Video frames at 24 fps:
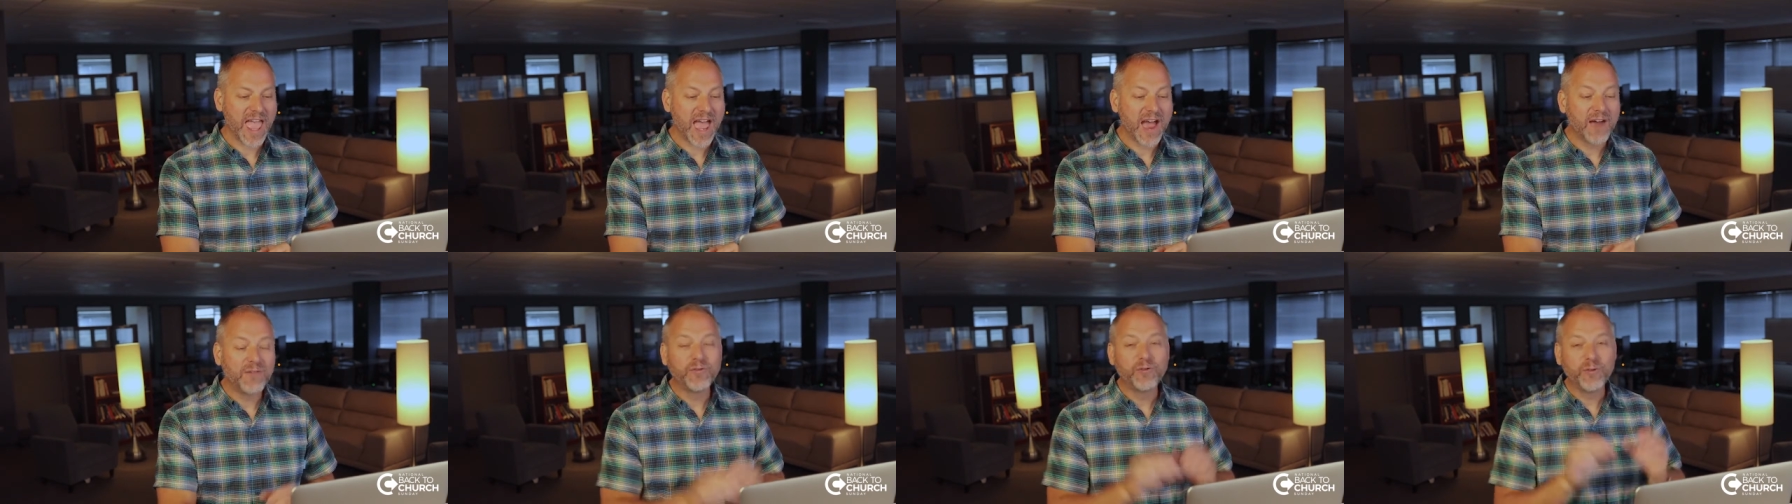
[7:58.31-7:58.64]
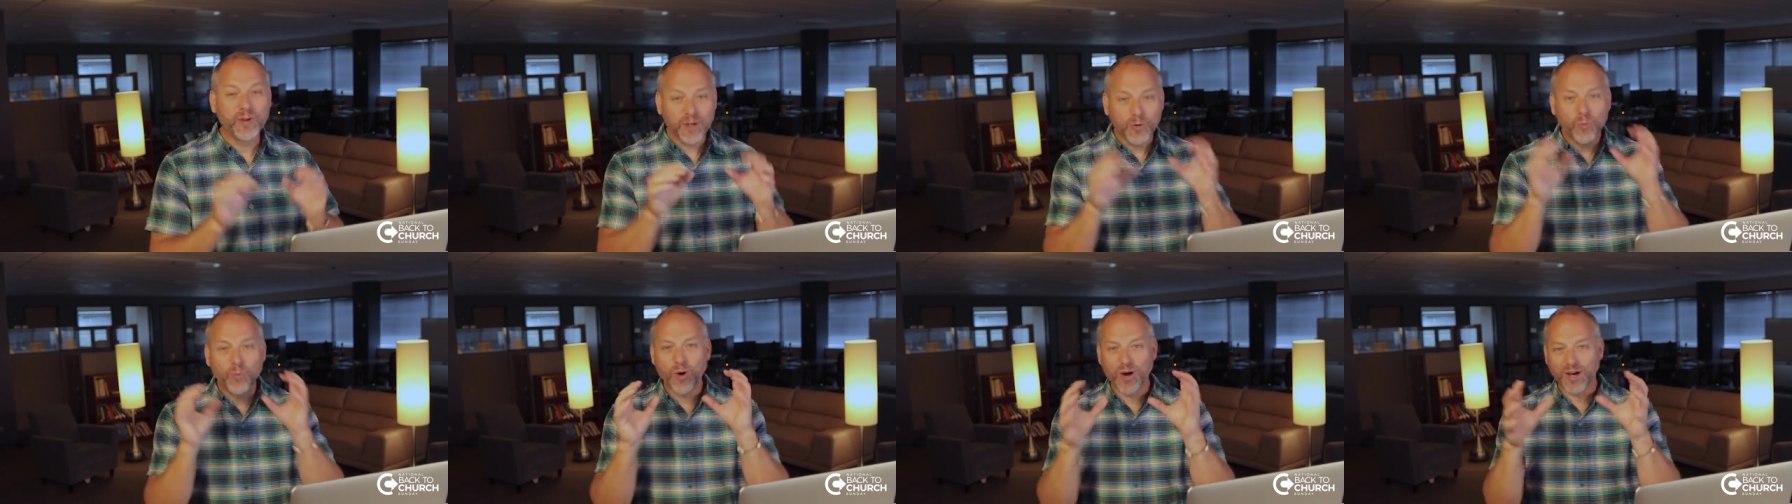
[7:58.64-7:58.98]

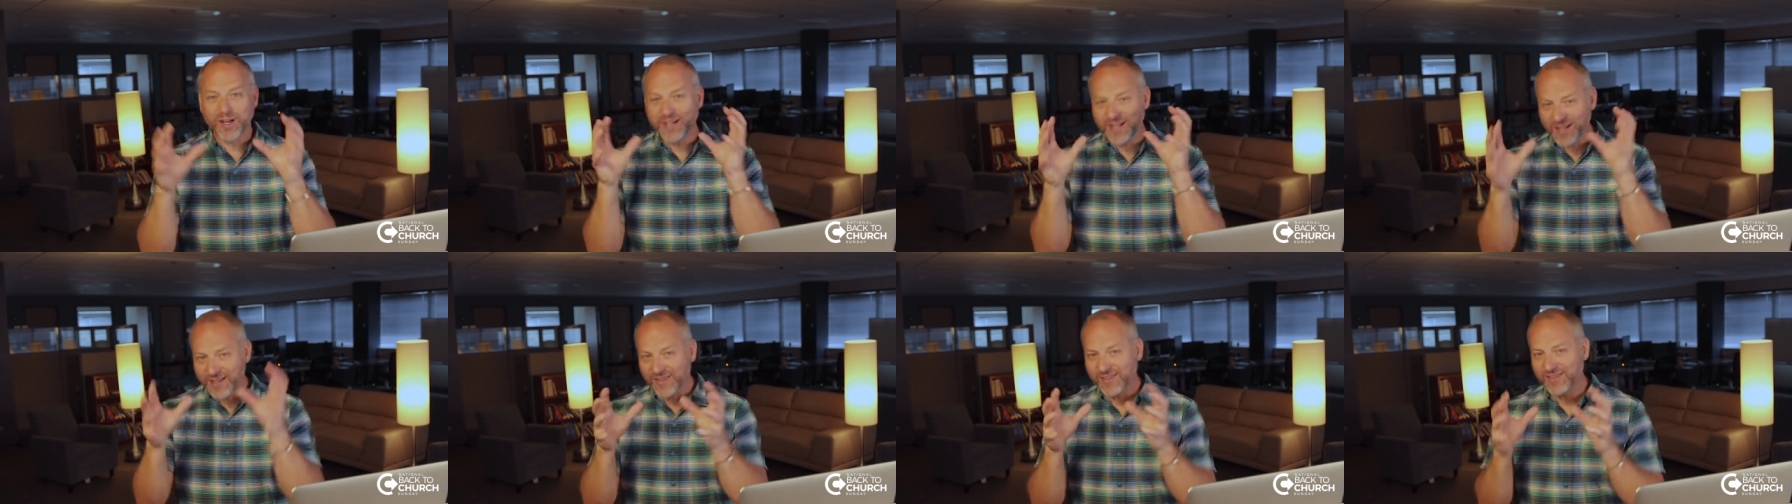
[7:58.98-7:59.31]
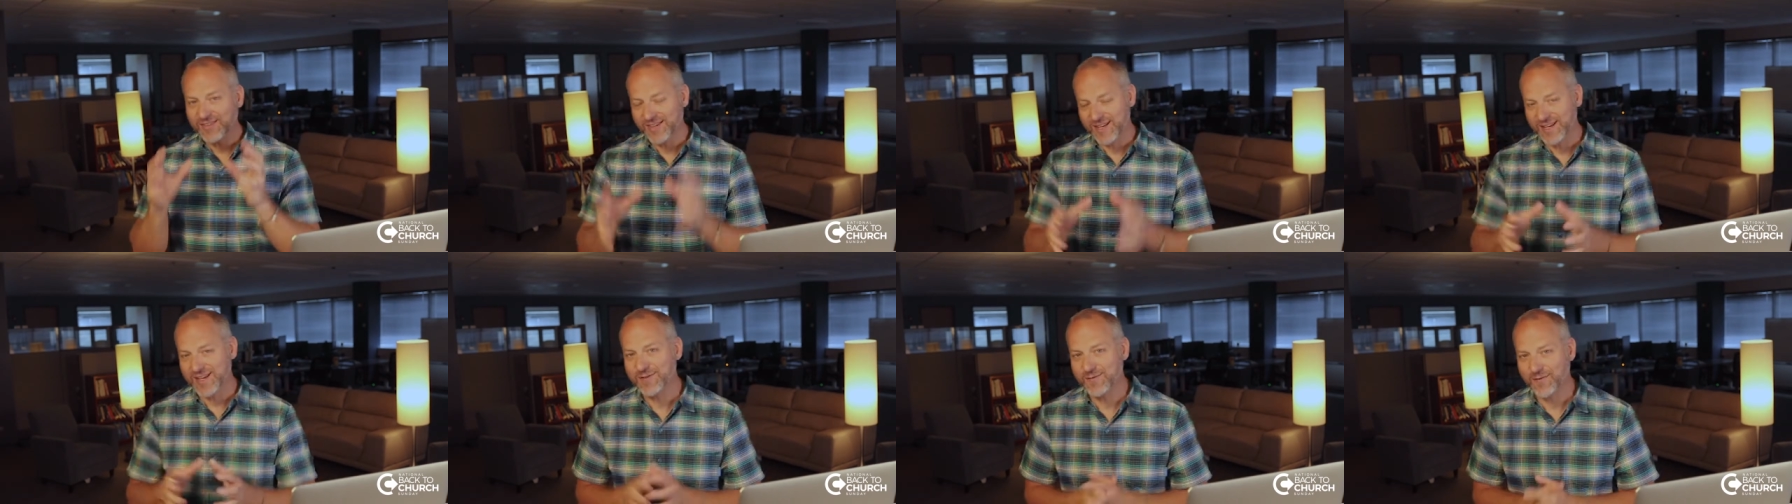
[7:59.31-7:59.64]
everyone
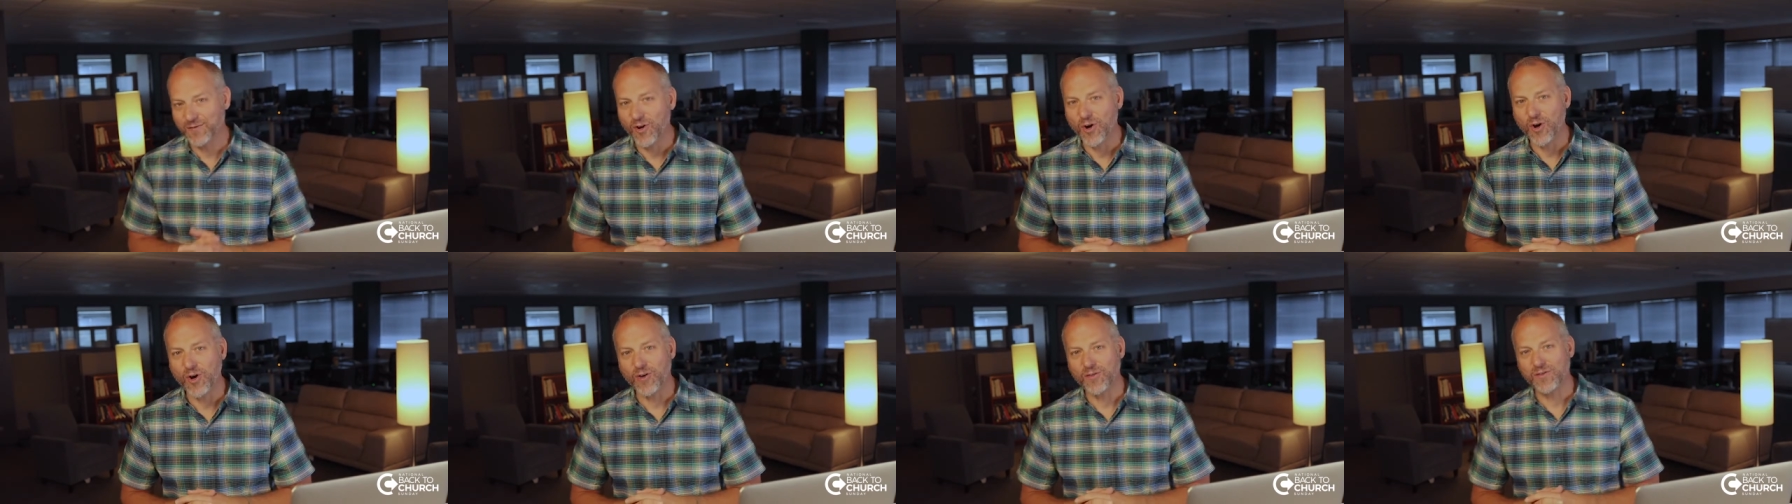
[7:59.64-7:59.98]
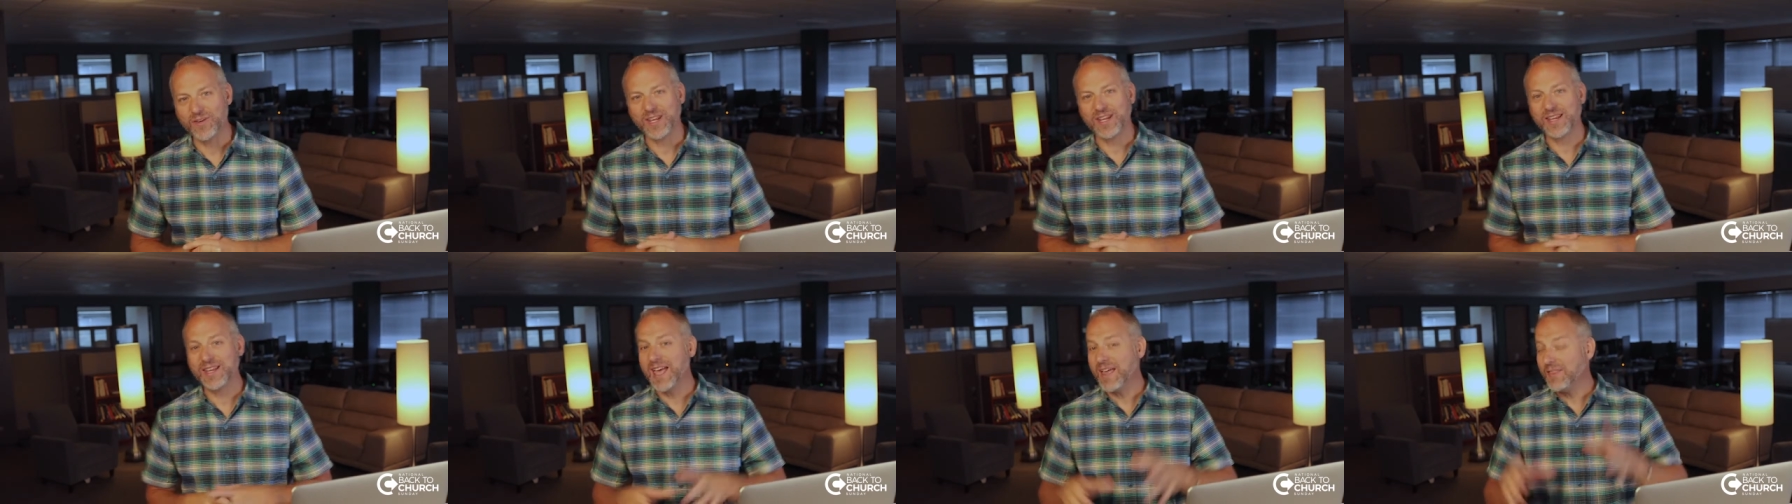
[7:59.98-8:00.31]
is involved.
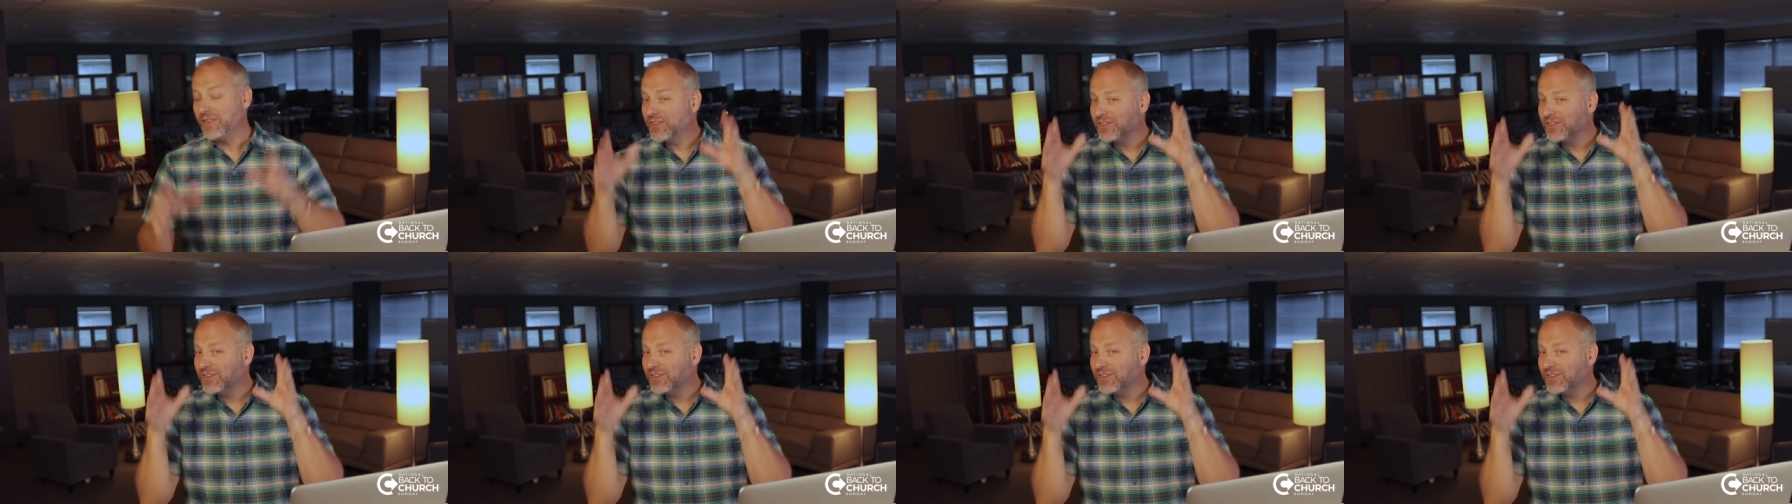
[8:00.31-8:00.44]
And again,